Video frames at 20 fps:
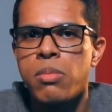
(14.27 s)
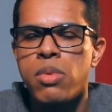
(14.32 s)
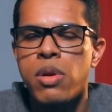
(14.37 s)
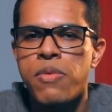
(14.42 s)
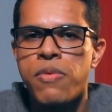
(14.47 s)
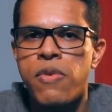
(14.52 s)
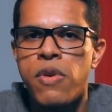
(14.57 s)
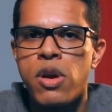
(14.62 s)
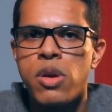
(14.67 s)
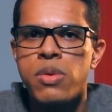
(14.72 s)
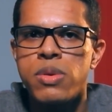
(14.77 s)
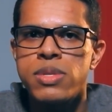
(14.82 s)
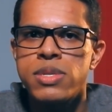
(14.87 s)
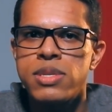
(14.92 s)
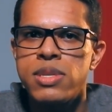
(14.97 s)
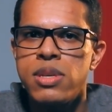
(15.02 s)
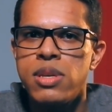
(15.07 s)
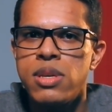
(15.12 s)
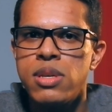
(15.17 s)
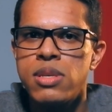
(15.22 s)

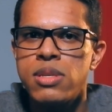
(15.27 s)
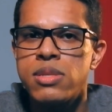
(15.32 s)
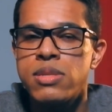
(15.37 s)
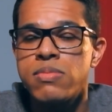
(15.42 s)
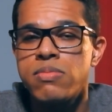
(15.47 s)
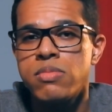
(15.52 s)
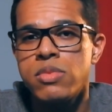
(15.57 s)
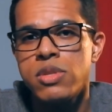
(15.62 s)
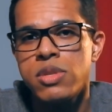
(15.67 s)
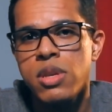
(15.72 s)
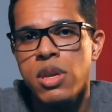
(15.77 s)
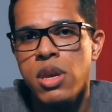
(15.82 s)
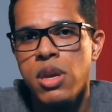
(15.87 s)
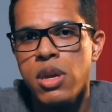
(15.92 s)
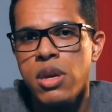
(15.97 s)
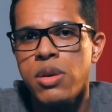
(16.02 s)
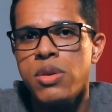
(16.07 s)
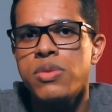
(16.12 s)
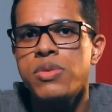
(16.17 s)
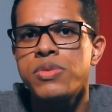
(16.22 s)
preferences,
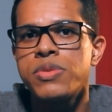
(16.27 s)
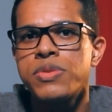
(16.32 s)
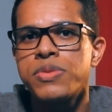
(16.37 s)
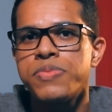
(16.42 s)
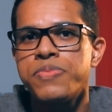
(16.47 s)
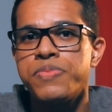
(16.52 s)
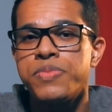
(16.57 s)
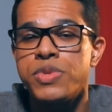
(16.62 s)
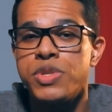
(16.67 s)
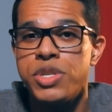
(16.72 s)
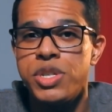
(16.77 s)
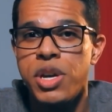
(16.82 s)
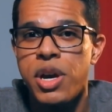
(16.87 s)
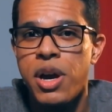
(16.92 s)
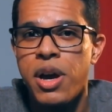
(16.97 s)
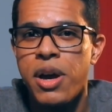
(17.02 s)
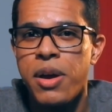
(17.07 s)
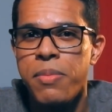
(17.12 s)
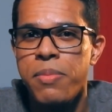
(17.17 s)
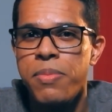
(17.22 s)
skills,
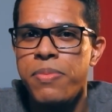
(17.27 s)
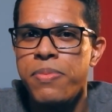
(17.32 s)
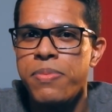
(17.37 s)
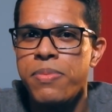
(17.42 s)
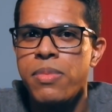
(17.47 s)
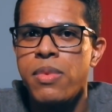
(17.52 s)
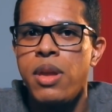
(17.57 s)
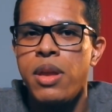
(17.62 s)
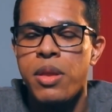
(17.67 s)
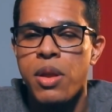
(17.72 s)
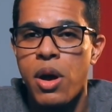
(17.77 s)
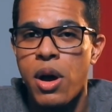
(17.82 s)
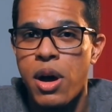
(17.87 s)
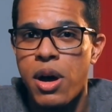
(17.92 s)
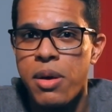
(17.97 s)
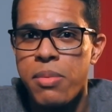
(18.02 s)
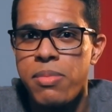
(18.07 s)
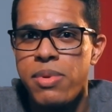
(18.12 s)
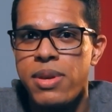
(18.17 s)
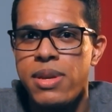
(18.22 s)
job, and
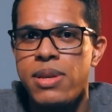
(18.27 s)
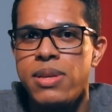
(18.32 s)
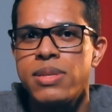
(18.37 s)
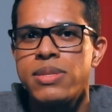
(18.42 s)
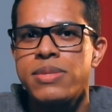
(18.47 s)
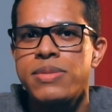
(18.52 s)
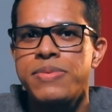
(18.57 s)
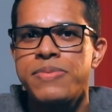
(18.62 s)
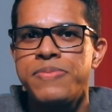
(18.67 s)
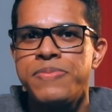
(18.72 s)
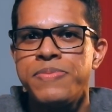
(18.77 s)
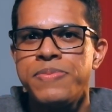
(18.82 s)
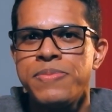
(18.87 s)
hobbies.